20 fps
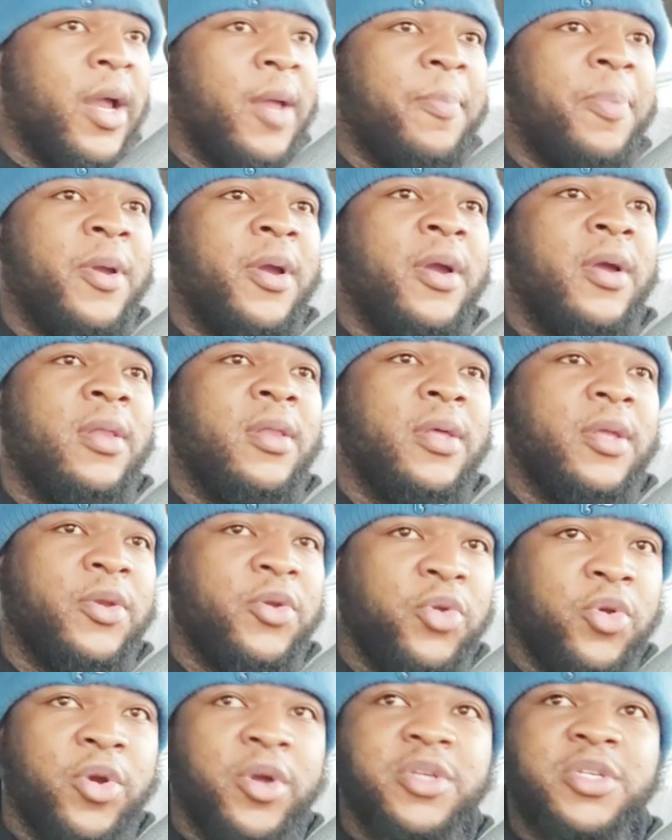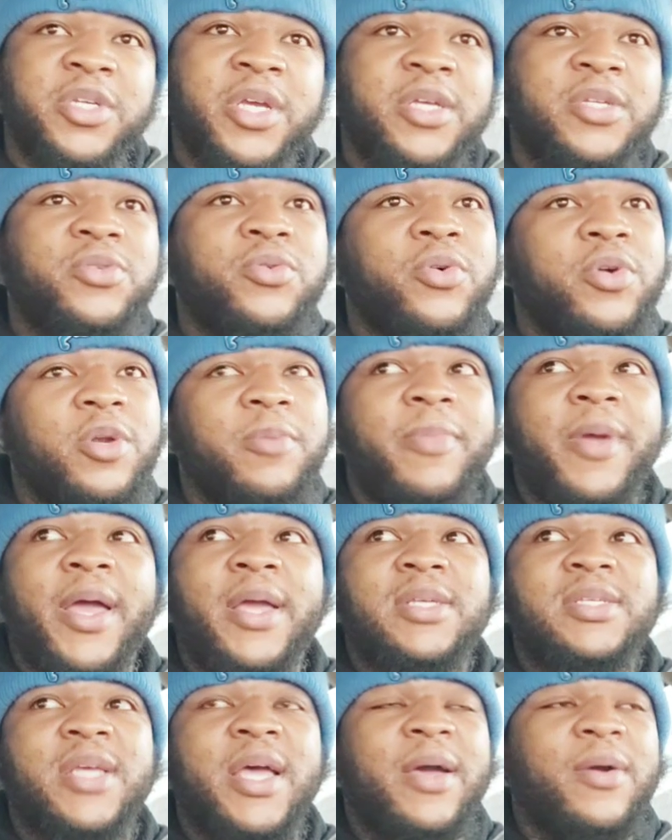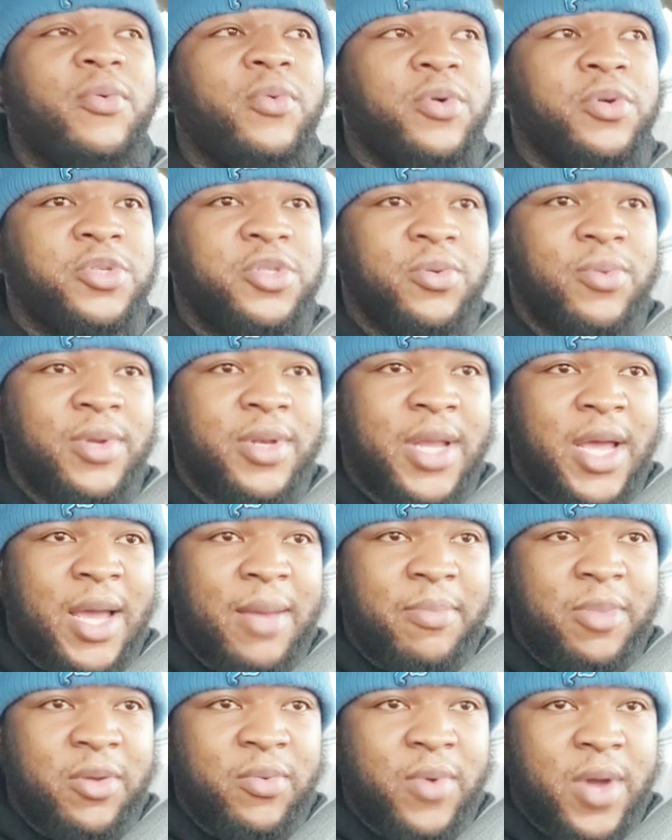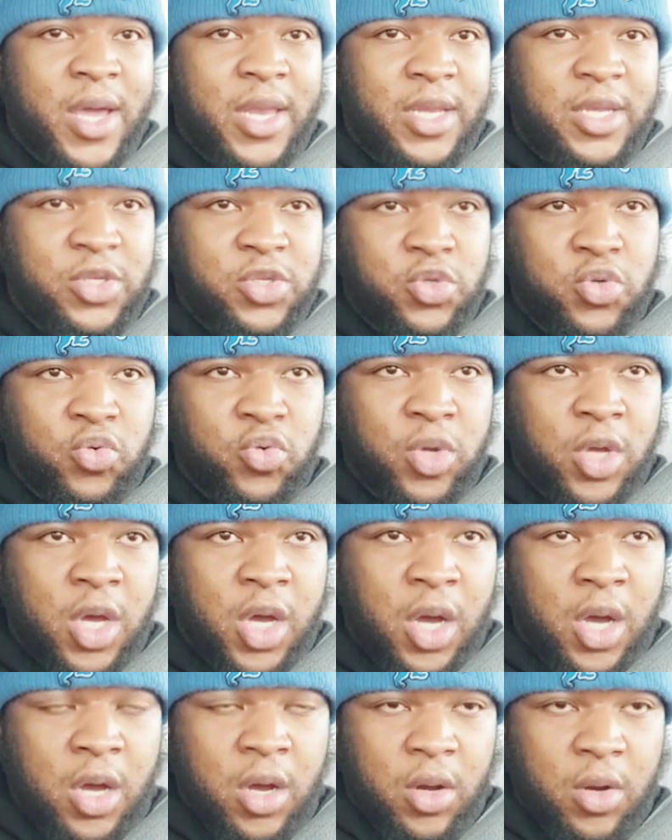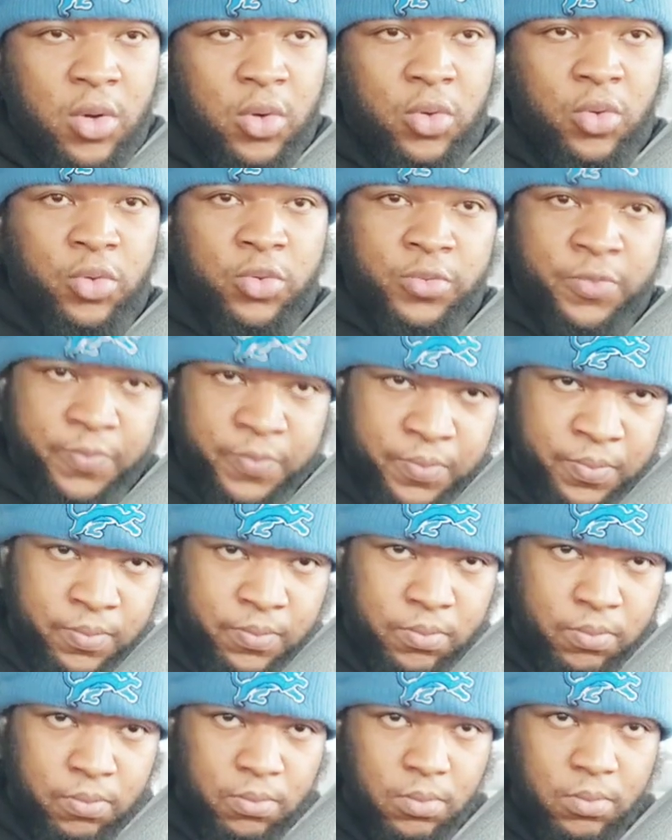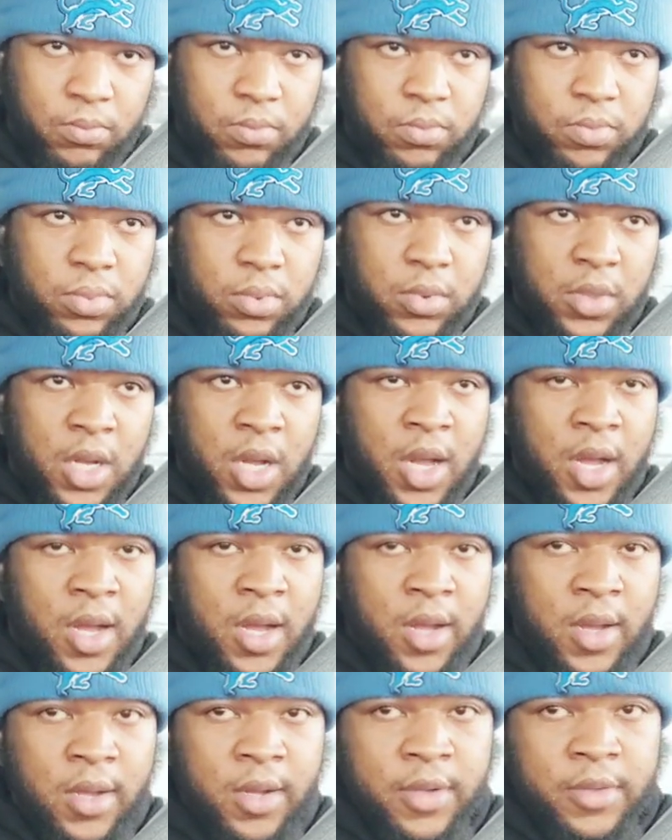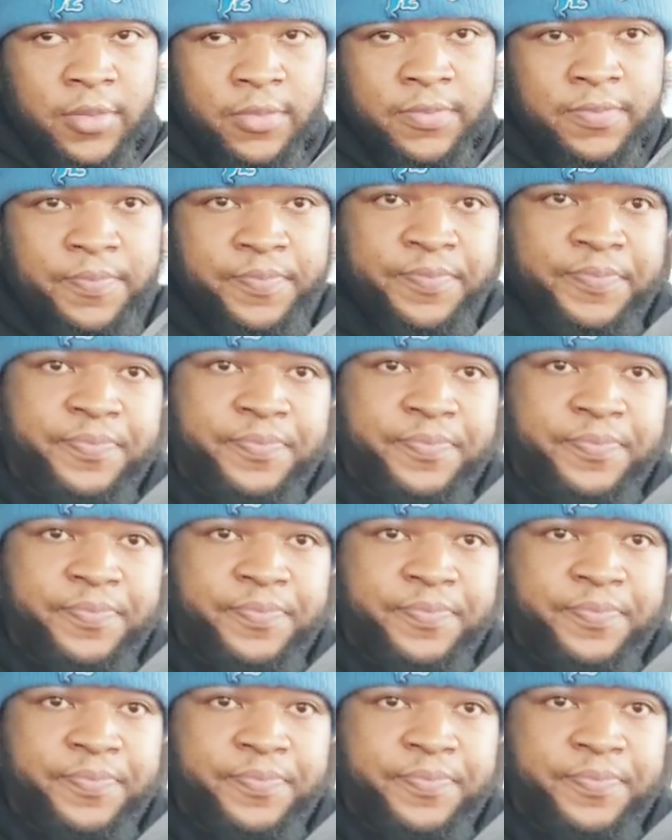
apparently New York Jets quarterback Zach Wilson will not be ready to go um,